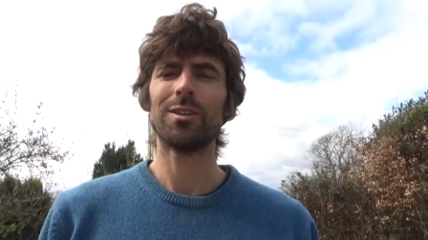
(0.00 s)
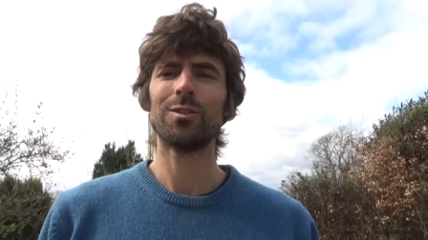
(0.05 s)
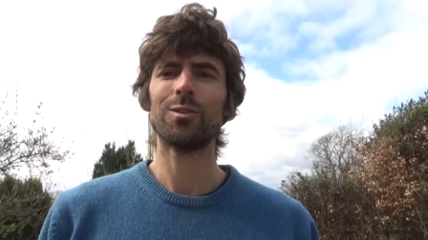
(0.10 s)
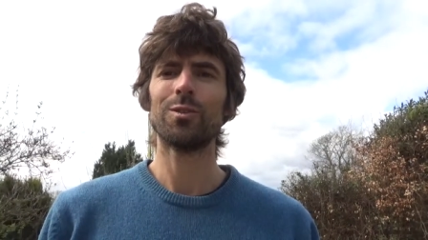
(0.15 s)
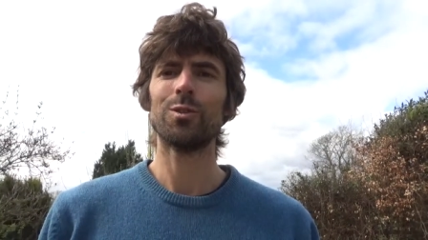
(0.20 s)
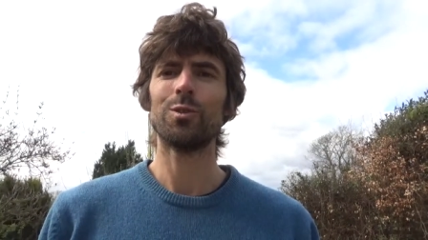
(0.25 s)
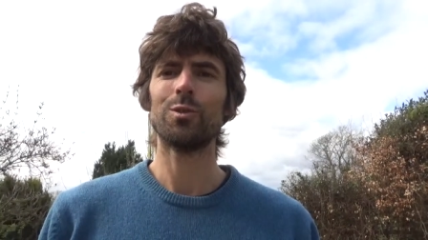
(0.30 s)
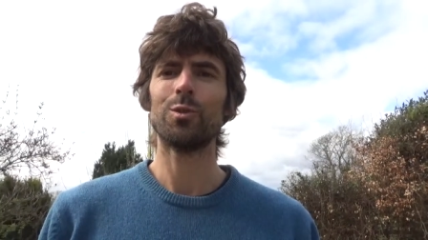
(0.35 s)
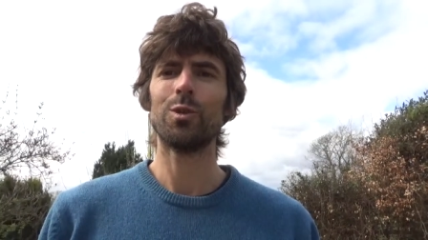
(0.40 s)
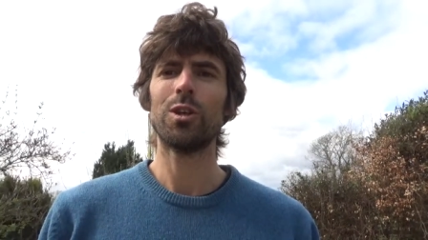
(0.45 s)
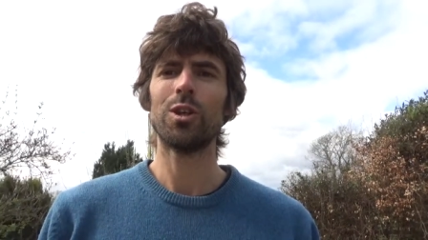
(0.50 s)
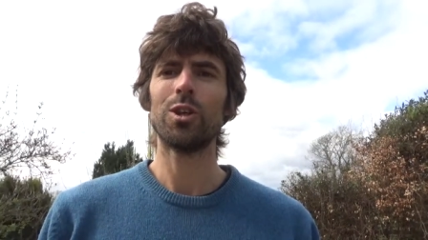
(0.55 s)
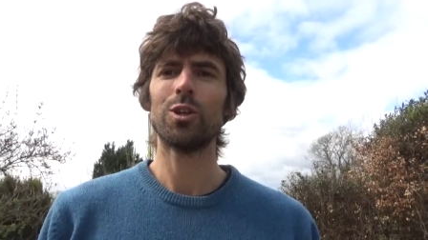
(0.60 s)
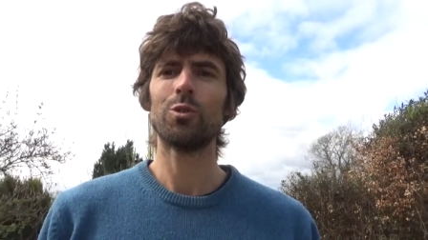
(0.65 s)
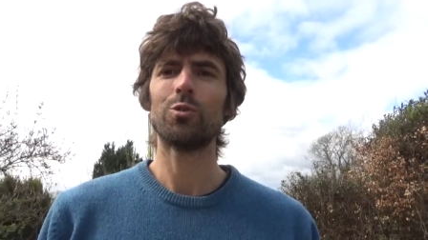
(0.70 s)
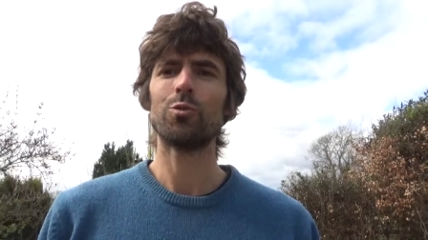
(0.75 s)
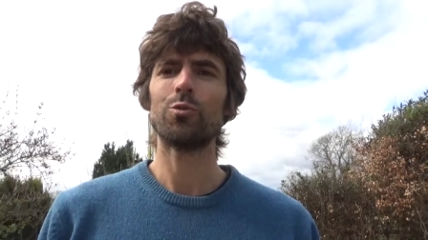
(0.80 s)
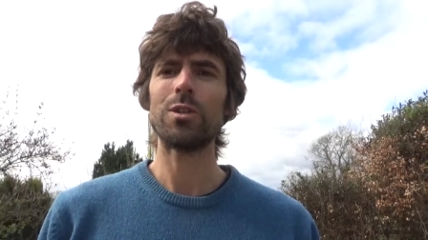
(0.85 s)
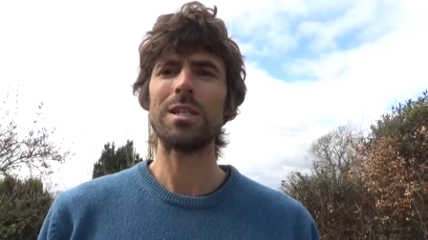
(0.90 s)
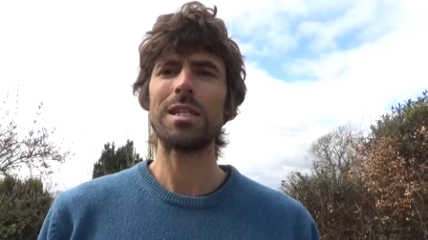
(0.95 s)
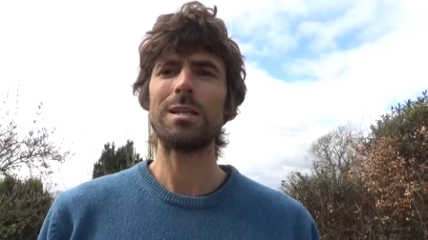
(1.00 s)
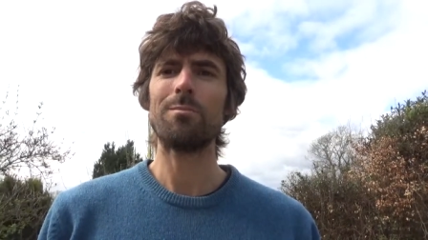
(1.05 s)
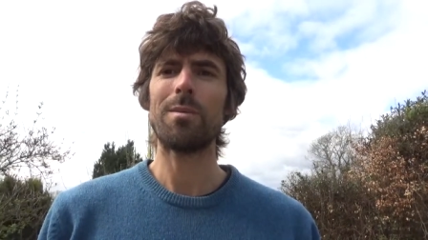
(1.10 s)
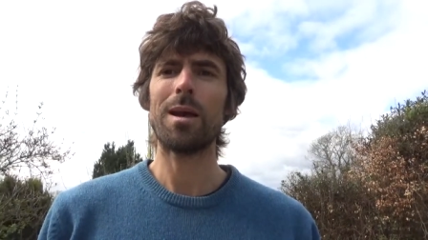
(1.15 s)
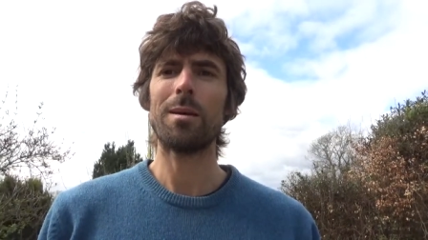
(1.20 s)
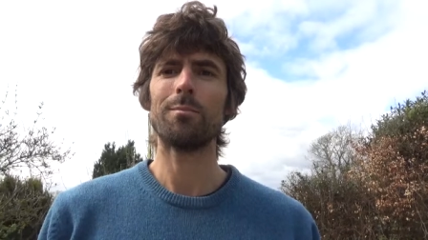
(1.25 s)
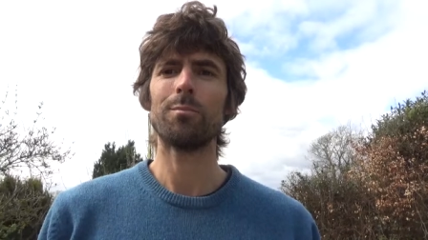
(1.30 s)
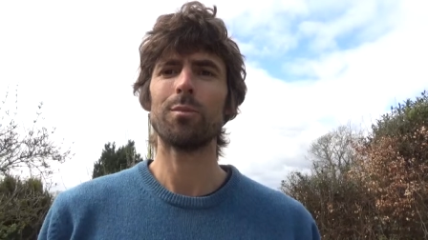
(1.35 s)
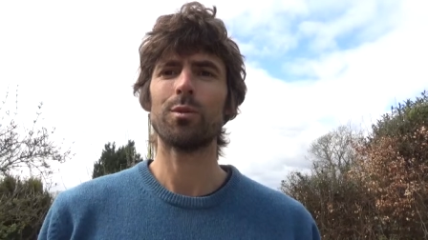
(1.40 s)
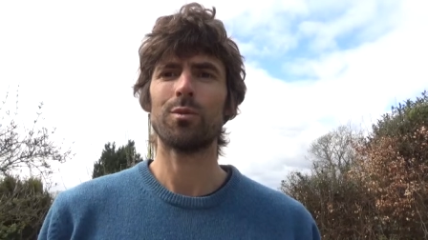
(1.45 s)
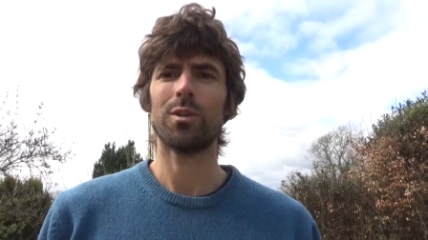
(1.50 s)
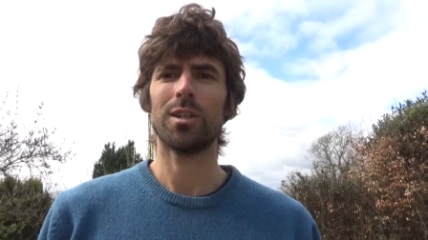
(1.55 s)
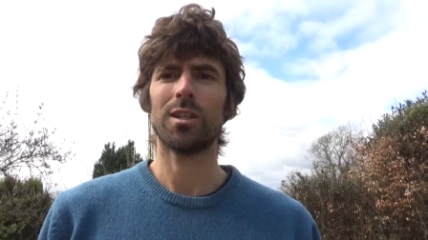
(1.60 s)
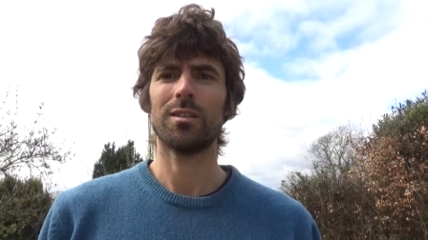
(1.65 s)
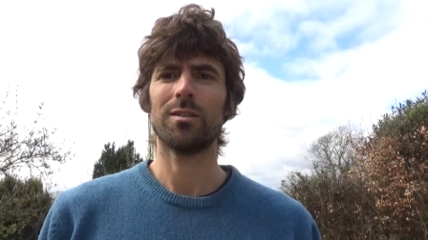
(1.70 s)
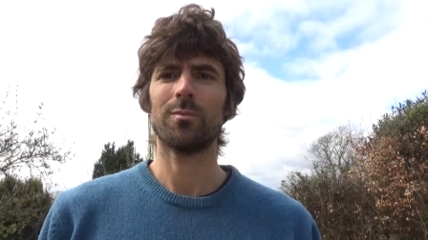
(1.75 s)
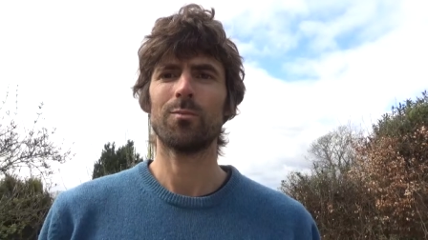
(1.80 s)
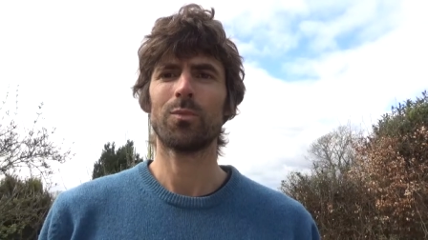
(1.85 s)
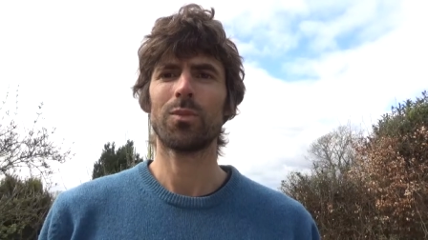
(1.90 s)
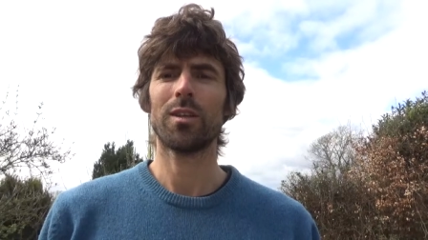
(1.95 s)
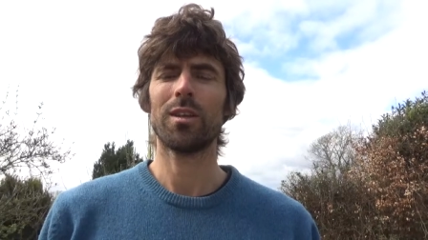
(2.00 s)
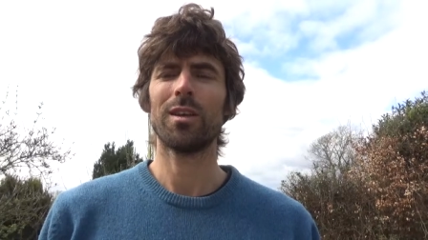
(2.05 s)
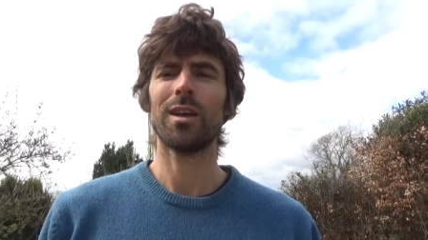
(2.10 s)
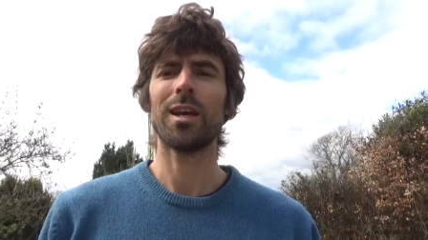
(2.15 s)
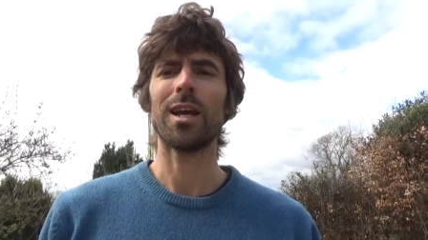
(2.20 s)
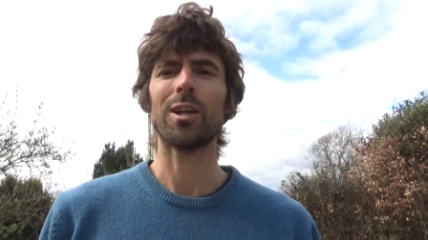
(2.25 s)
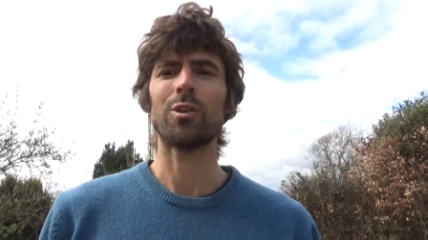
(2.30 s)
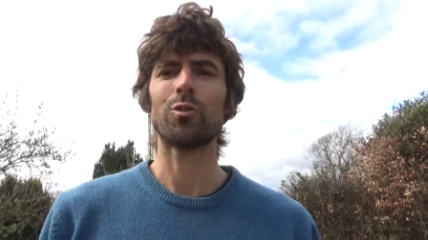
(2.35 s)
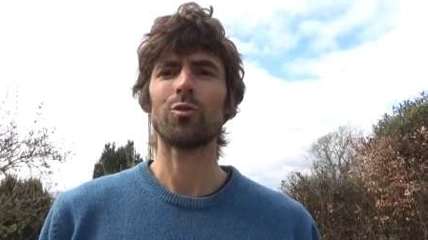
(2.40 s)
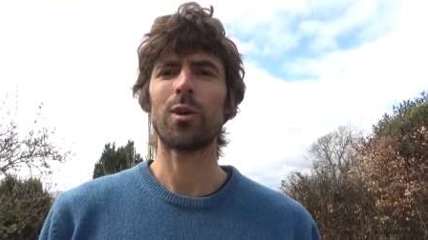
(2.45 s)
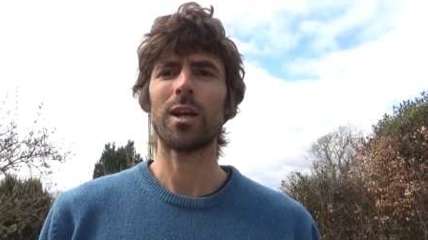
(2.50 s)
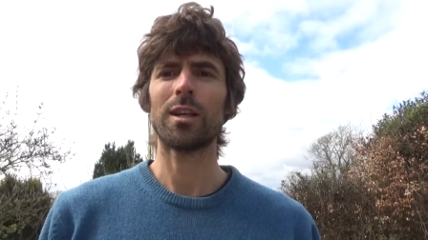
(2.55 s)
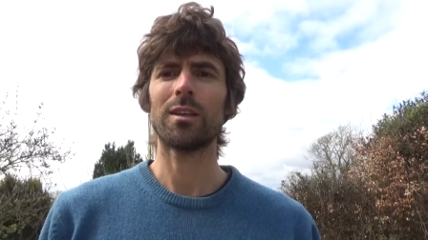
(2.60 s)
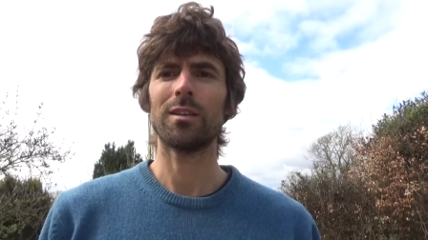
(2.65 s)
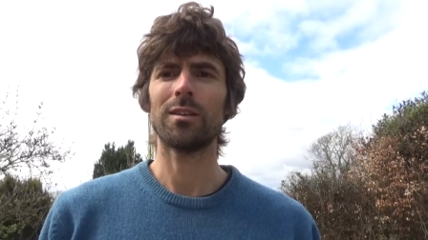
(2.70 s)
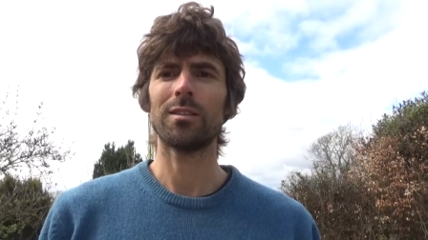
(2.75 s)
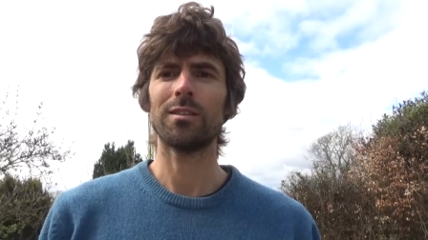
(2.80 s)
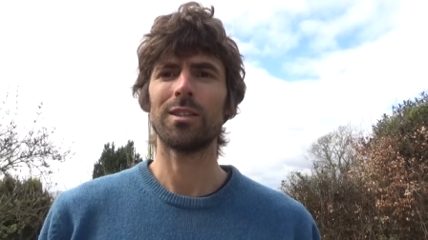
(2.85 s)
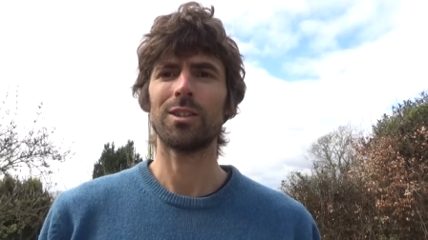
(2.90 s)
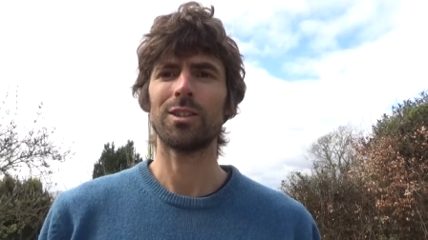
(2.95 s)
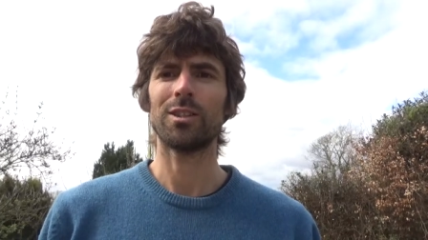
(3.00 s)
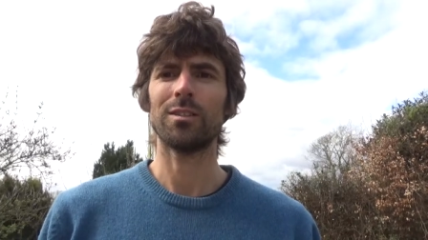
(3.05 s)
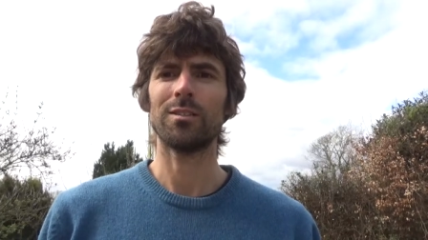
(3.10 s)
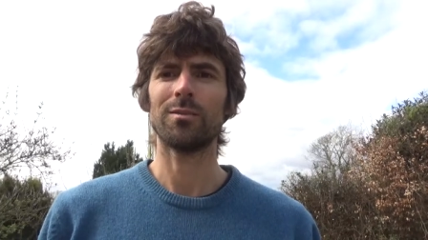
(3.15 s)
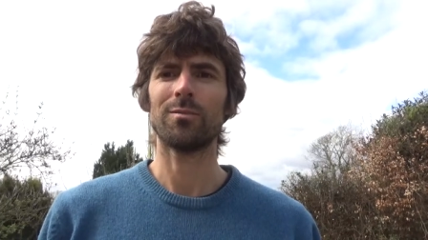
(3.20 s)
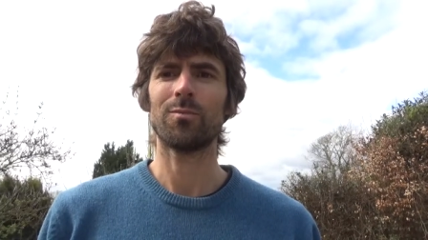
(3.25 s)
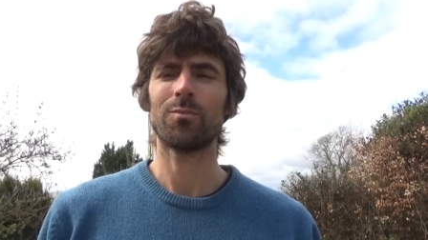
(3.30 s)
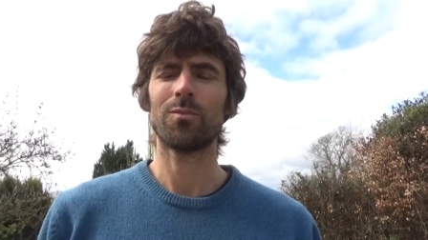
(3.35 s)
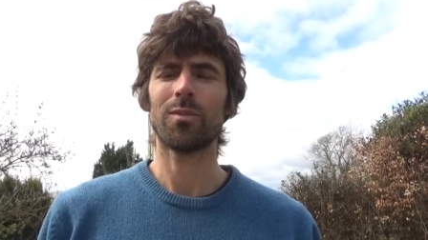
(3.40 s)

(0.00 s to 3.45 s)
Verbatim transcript: to remembering and recognition